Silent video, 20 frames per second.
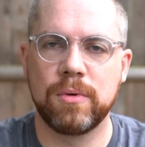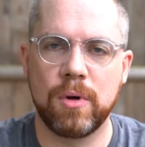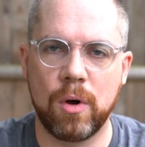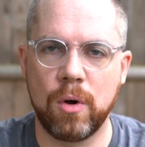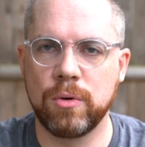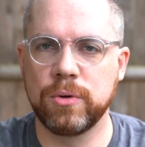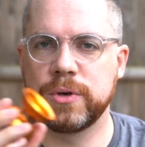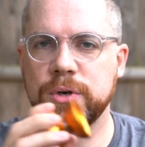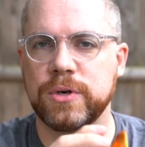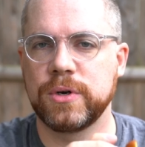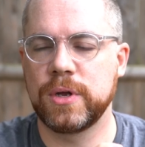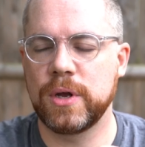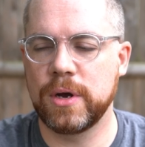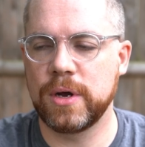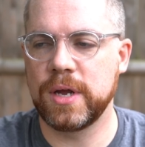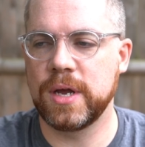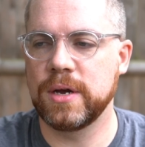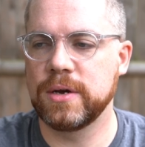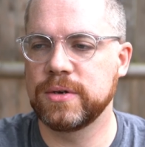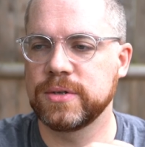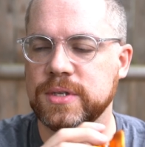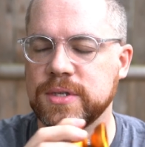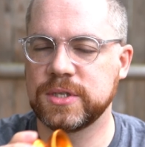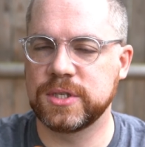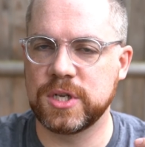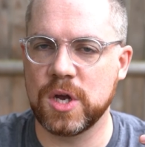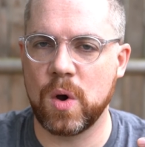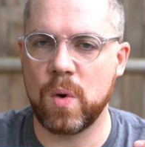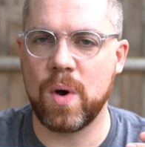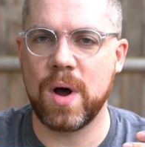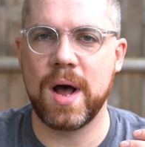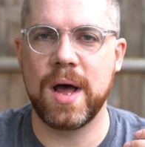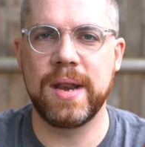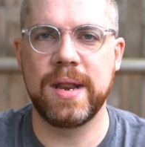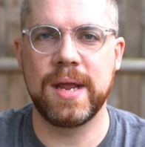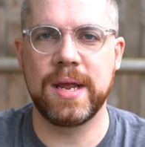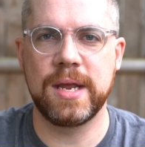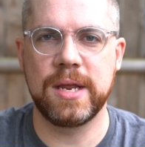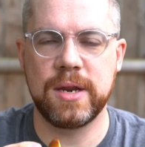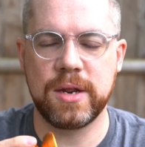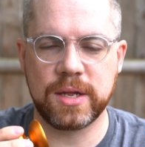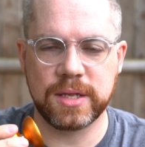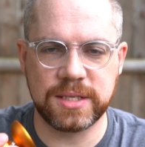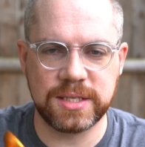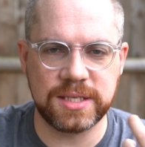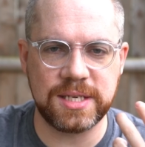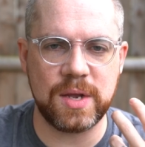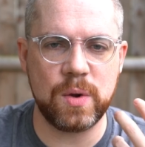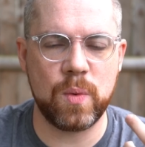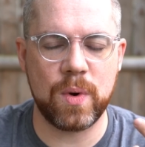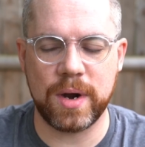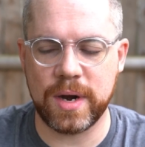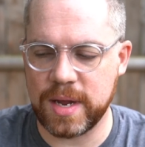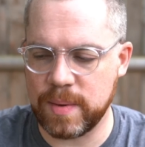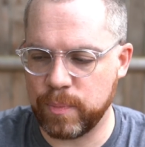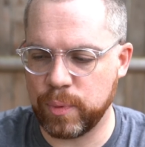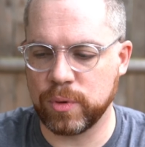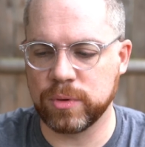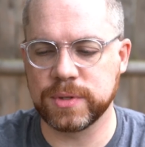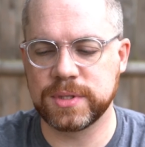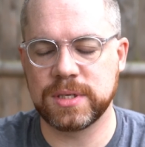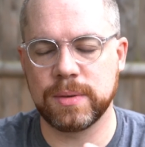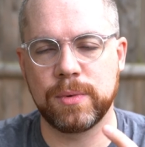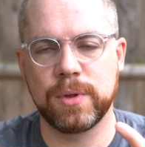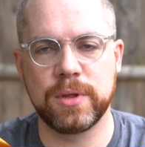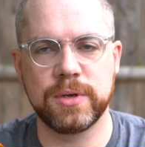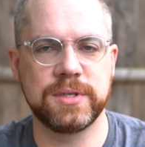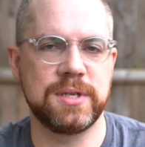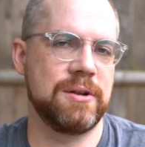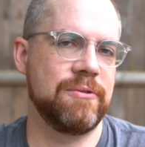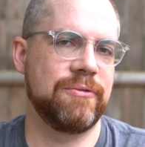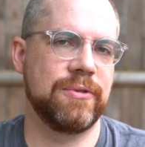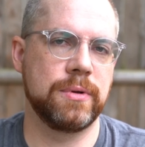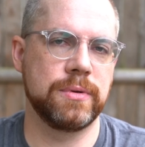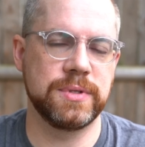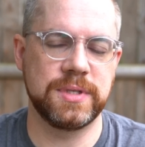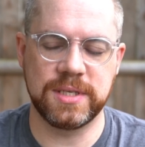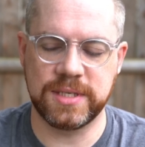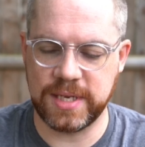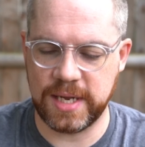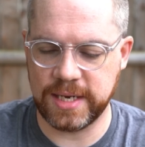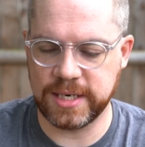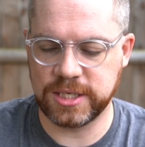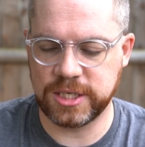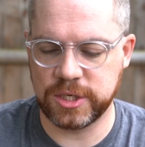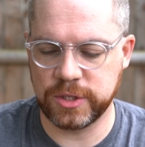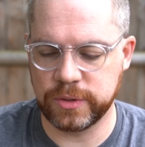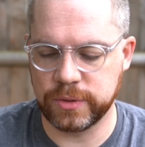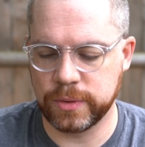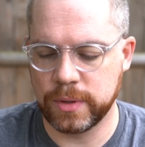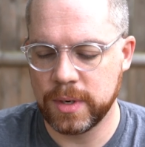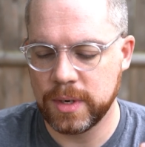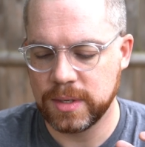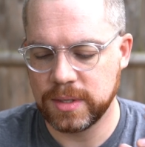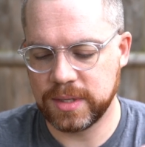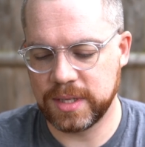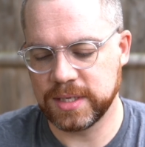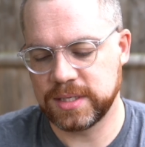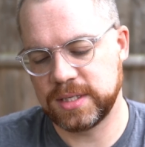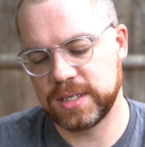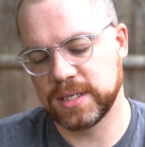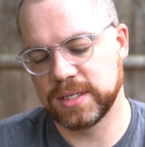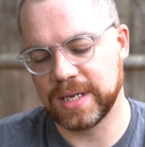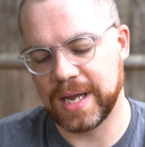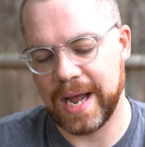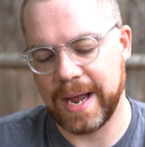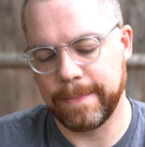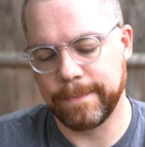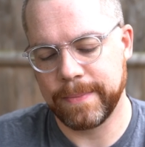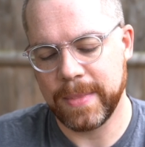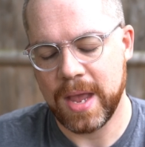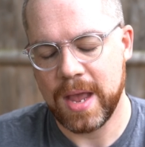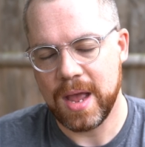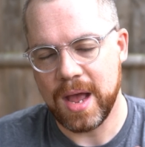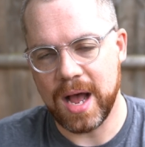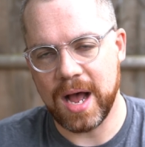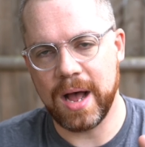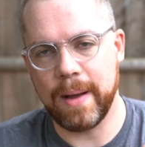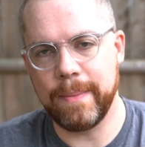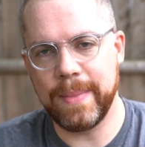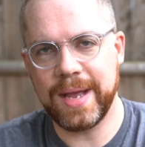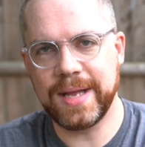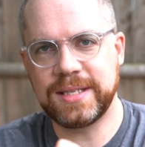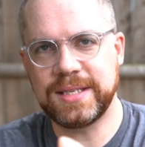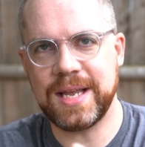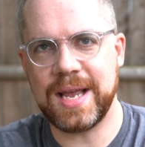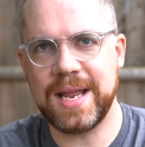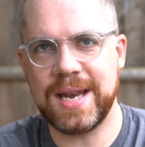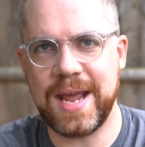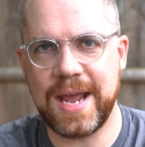older yo-yos and so on. And you can see where he pulled some of those influences into this design. It's an